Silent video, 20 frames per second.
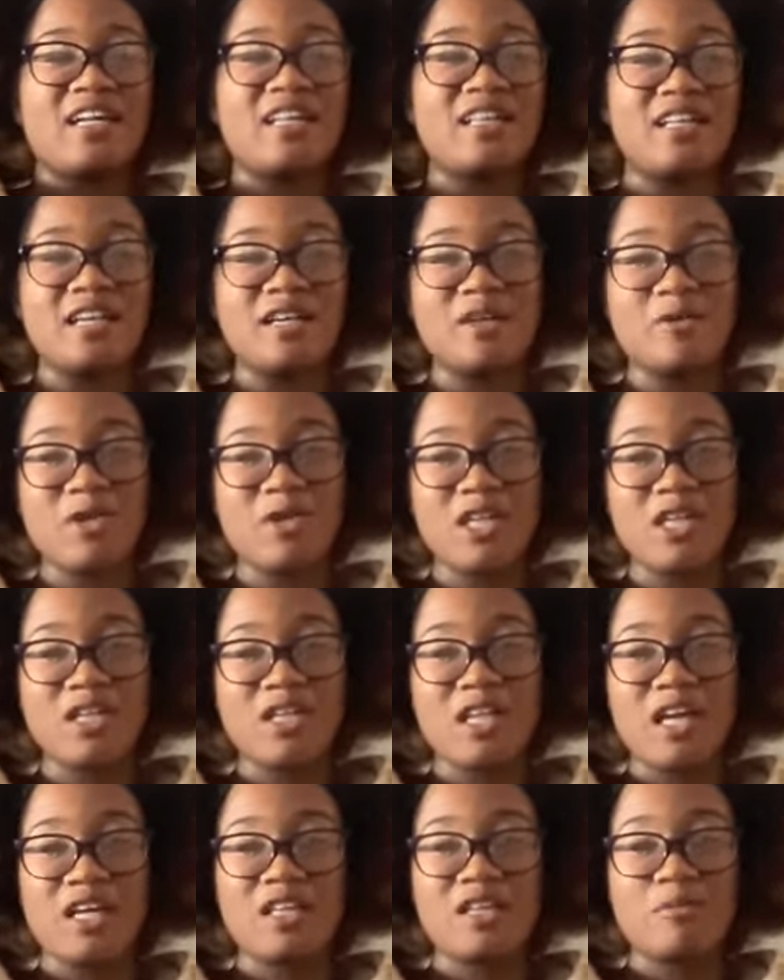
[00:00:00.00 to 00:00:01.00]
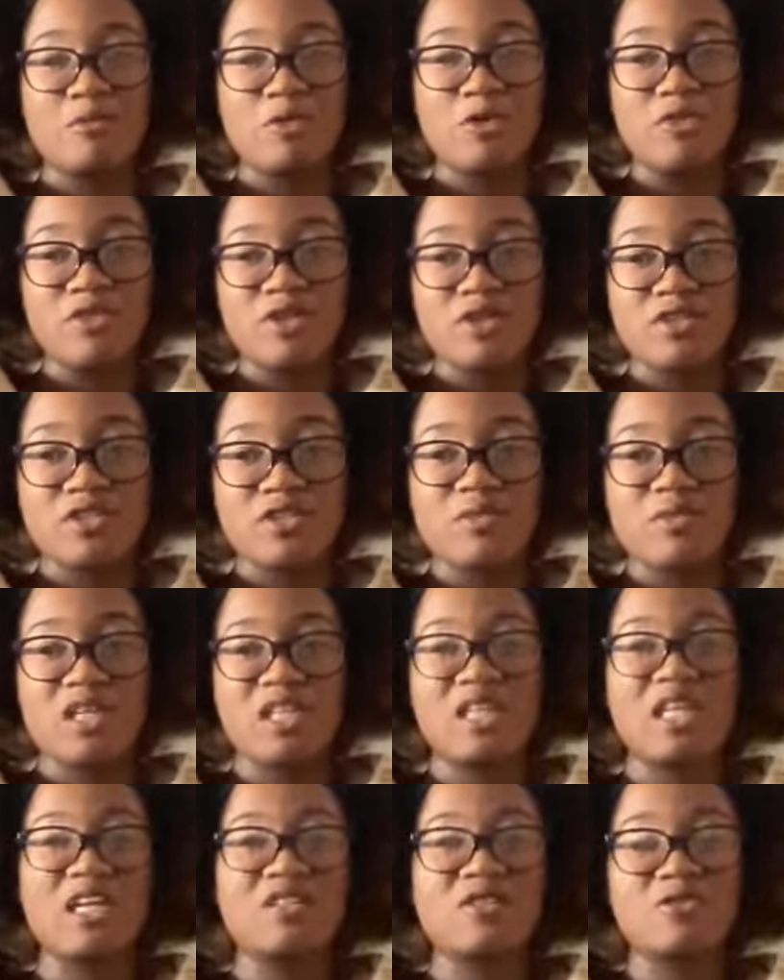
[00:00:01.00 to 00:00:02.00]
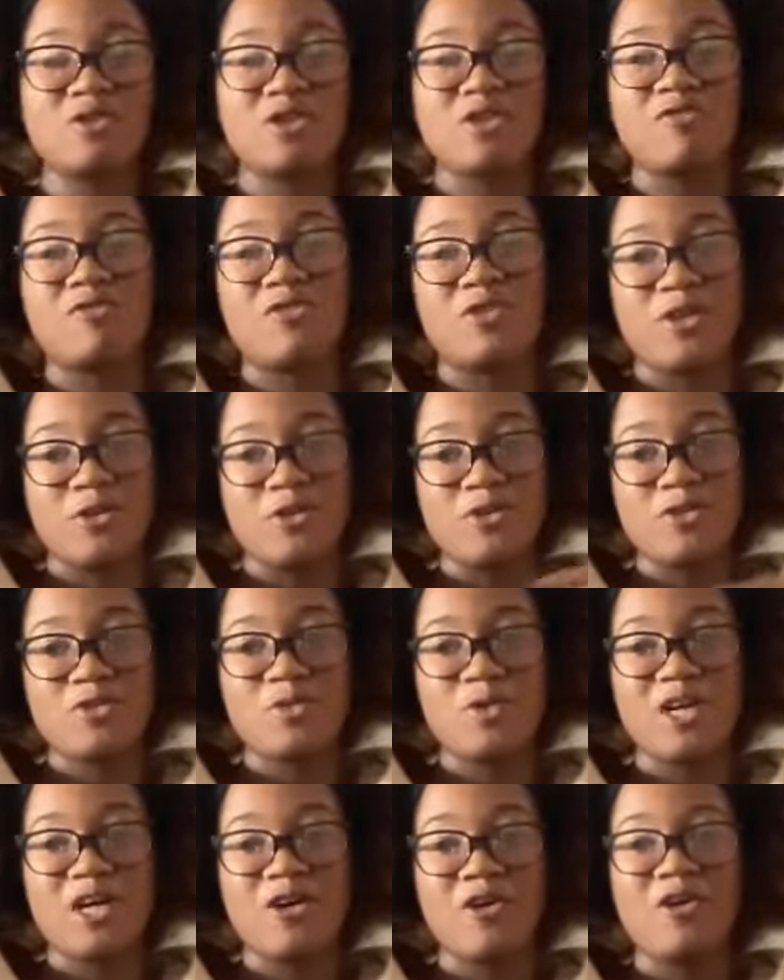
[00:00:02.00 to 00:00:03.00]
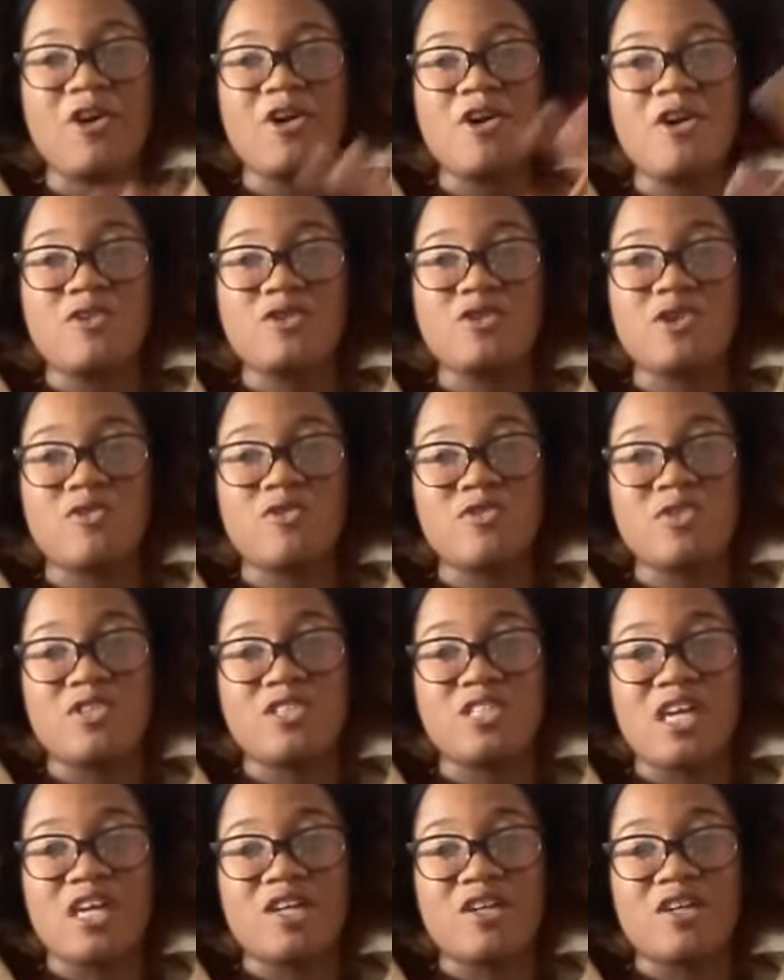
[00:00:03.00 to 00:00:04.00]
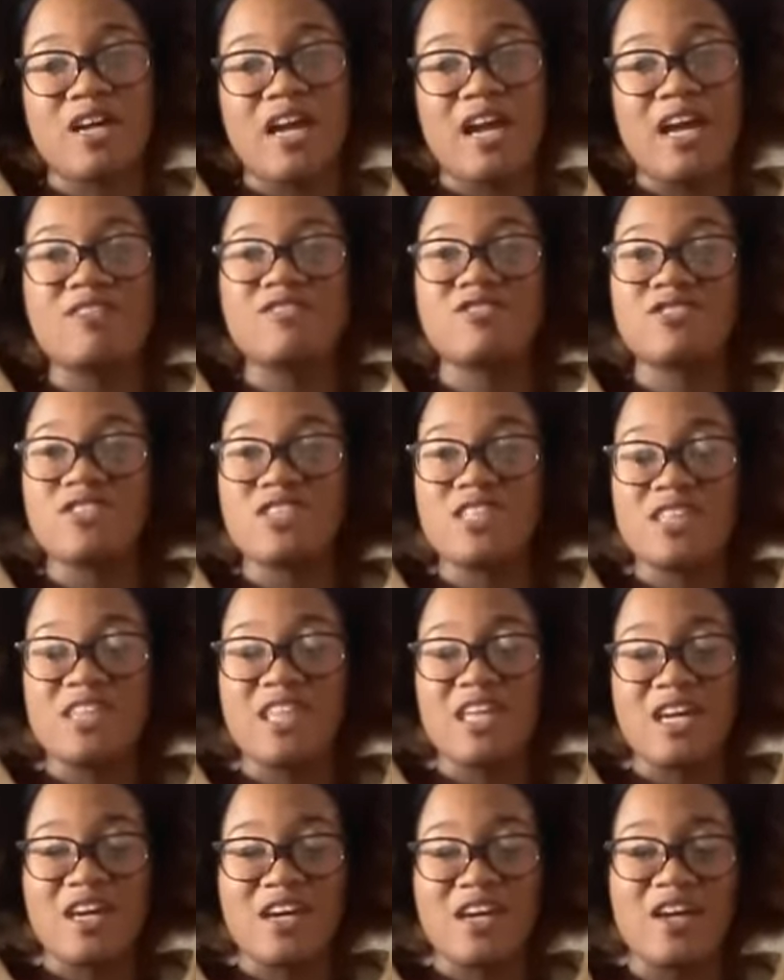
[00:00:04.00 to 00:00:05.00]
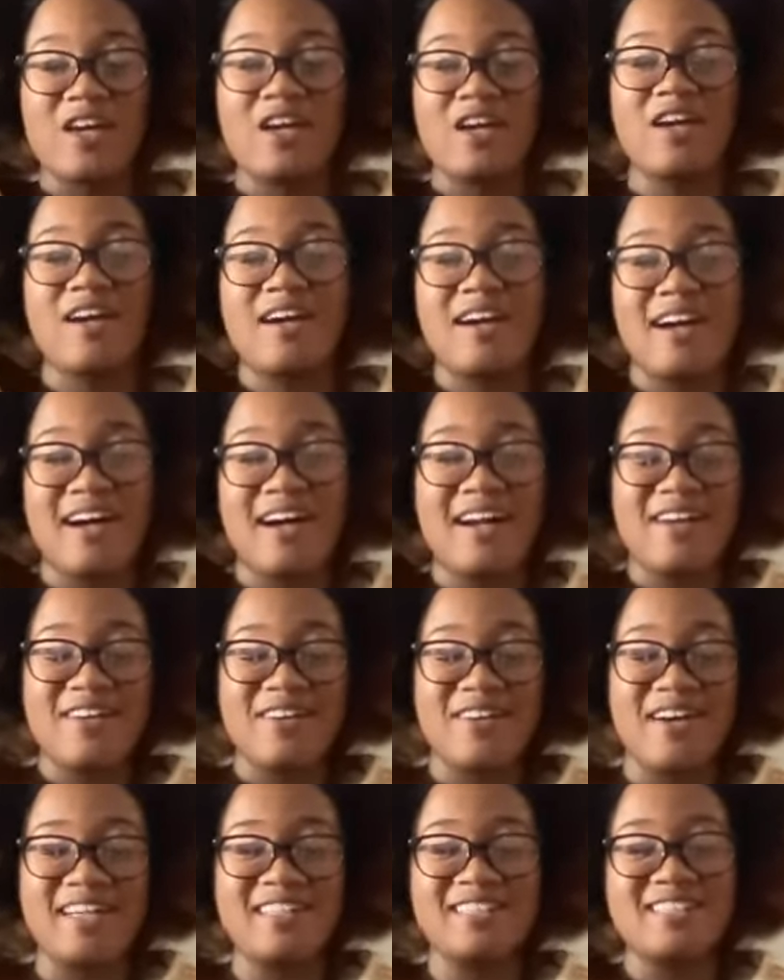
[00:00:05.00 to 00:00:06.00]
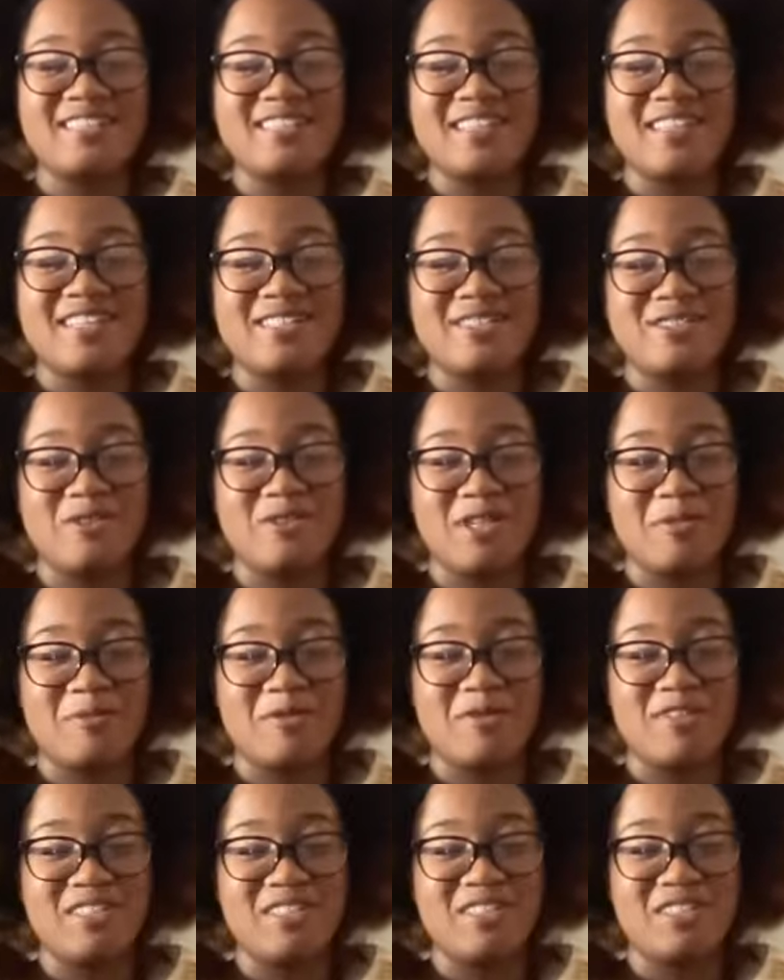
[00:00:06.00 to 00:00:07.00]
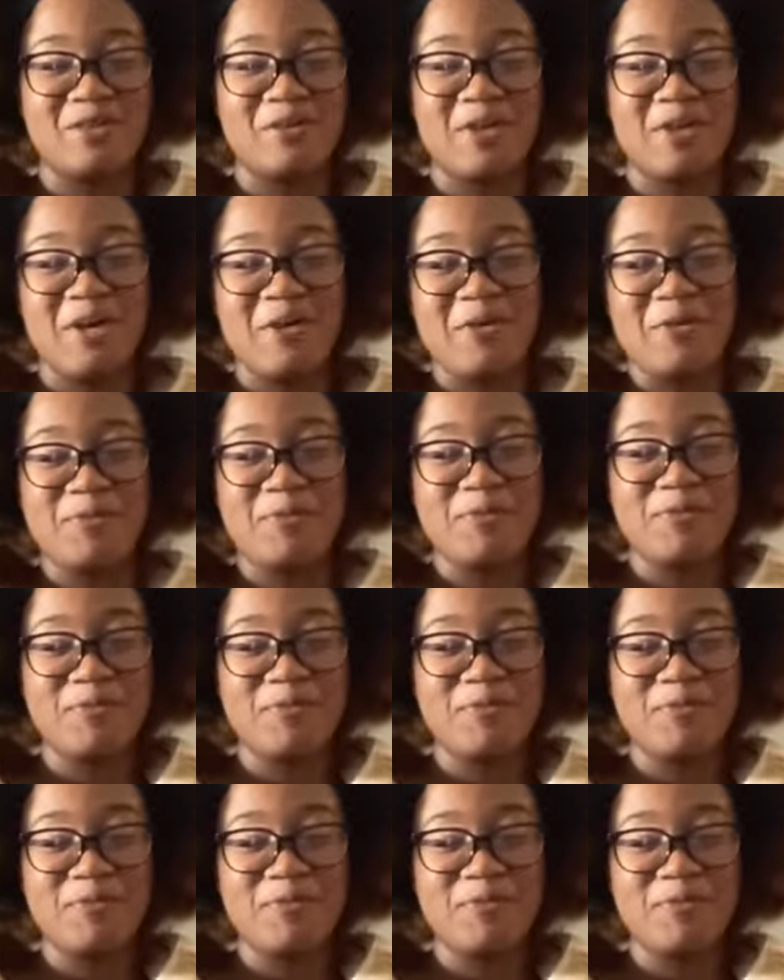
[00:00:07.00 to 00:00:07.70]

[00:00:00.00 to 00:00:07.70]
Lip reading: liquid in like the movie or something like that, it sort of flows well. So it feels like you're actually there. I don't know. I just enjoy the movie so well.